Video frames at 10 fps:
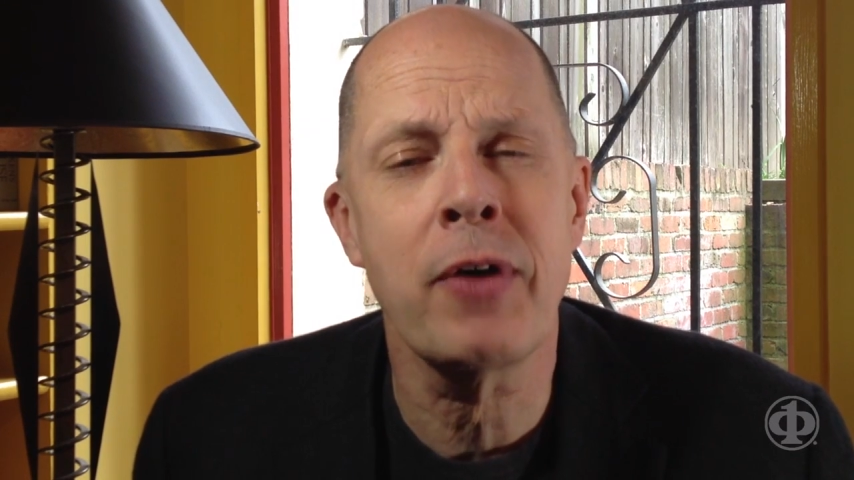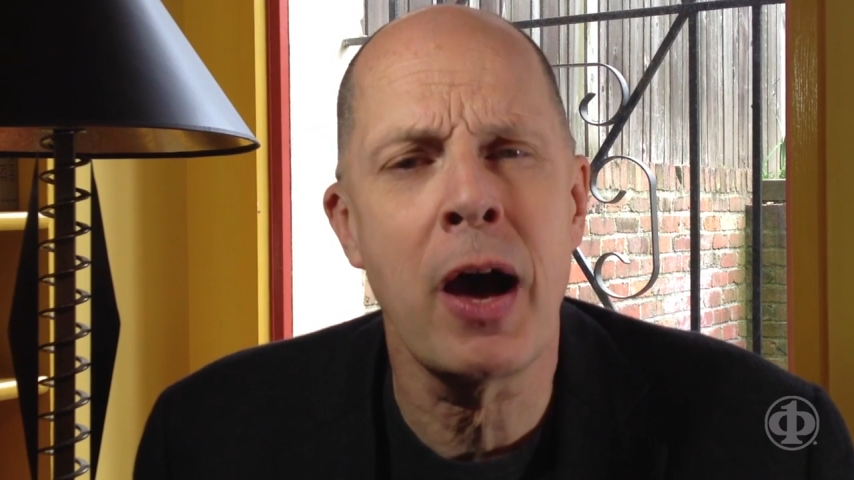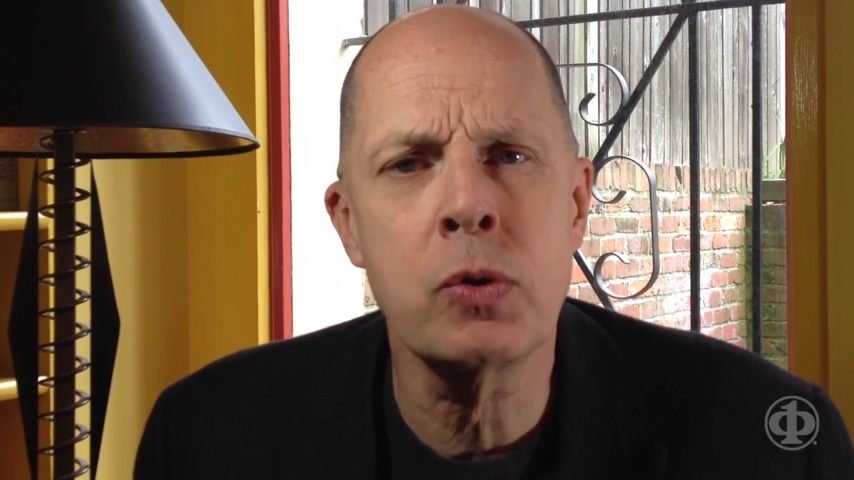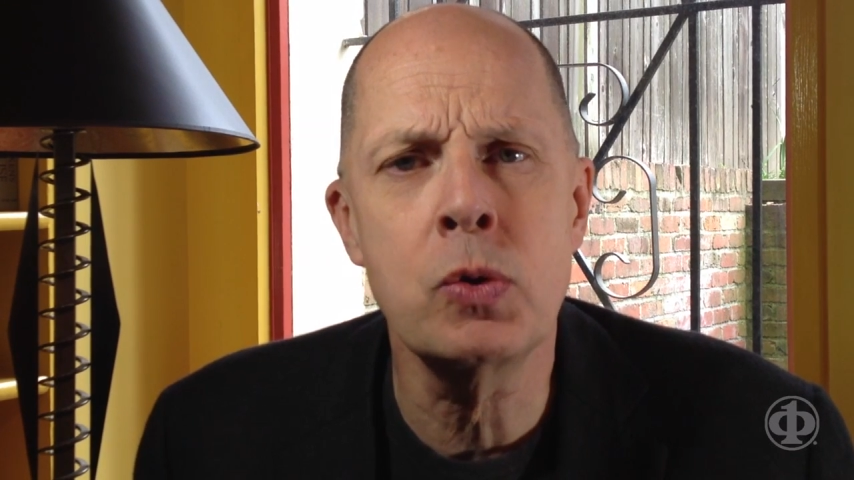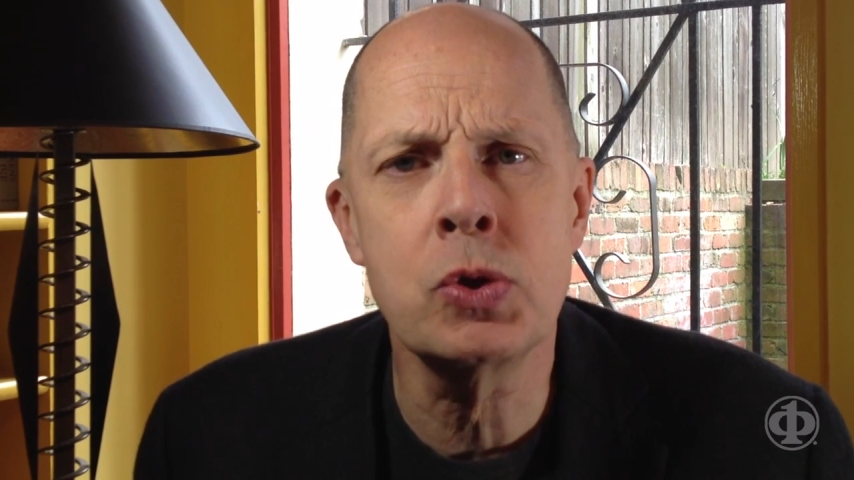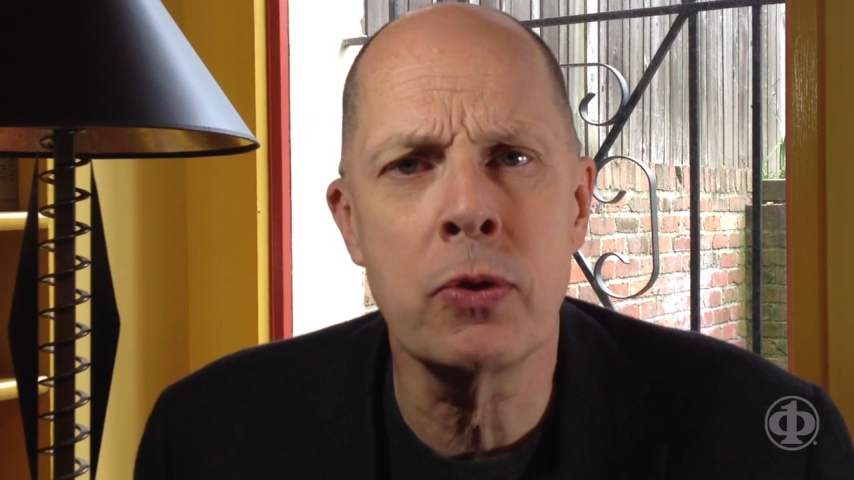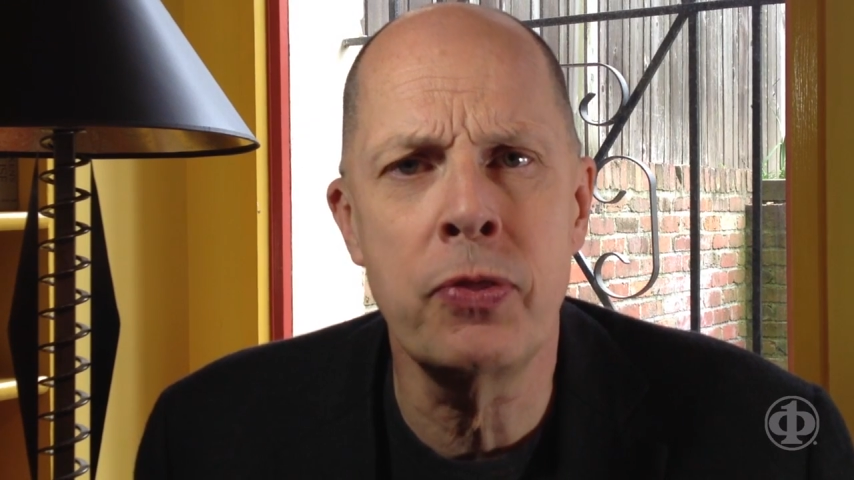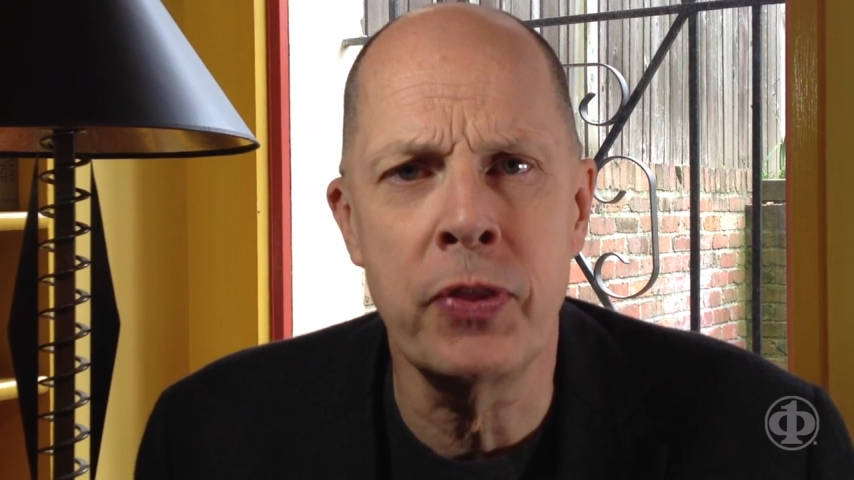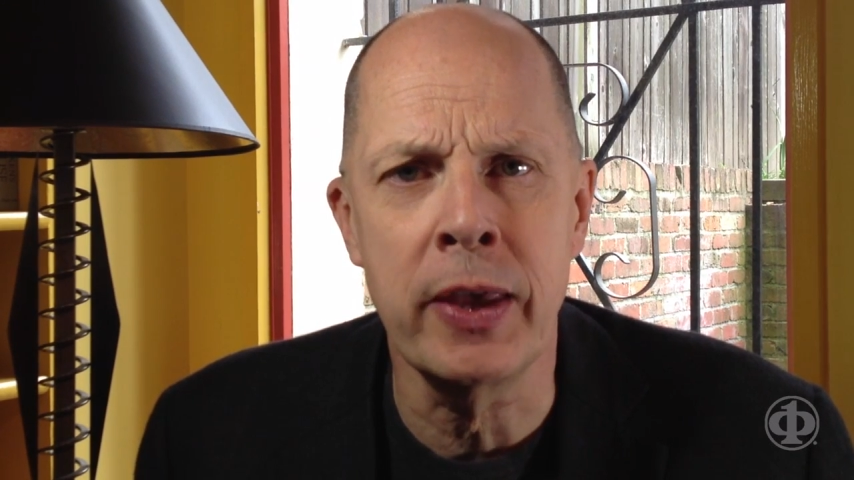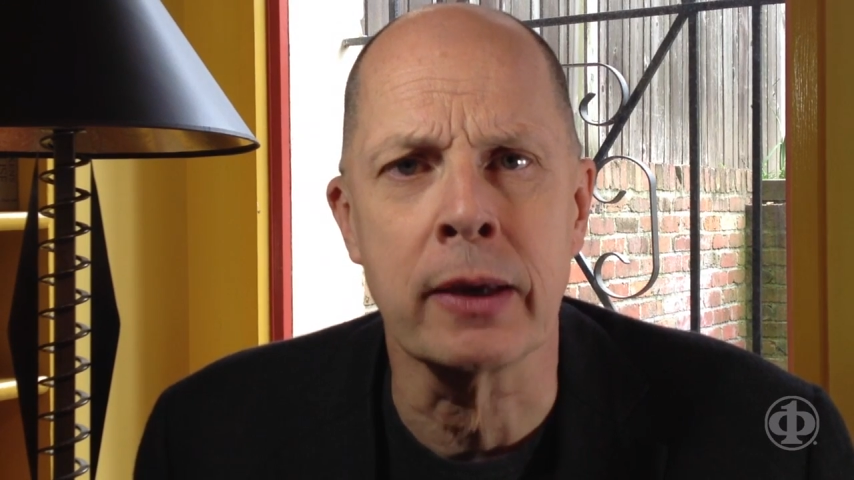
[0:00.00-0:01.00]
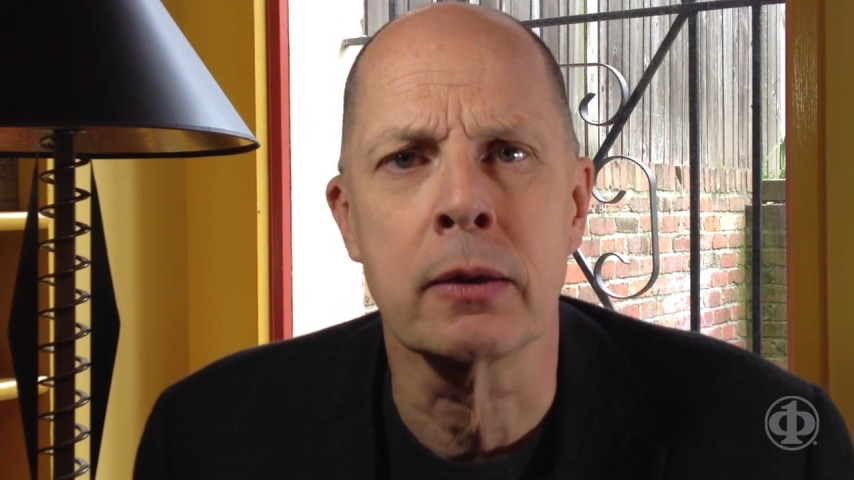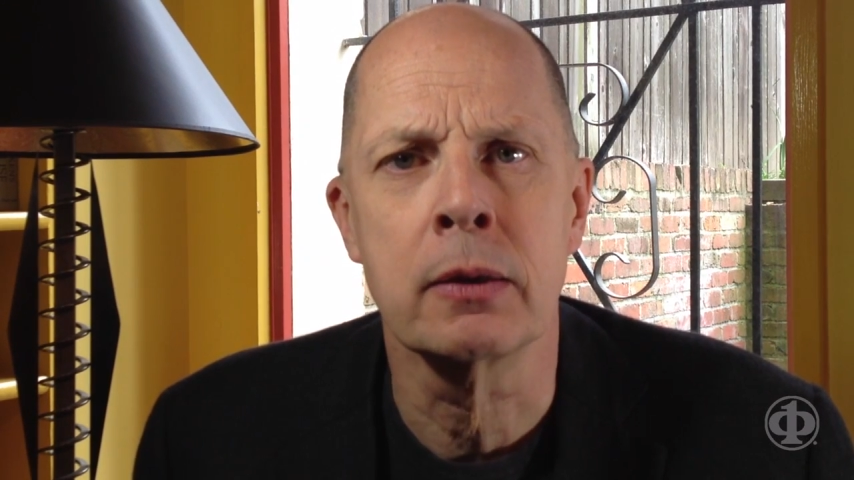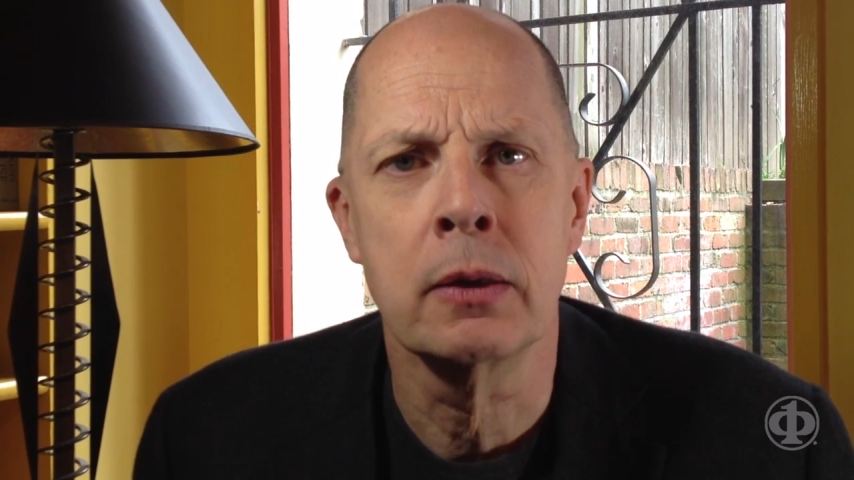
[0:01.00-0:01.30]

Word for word: how you should think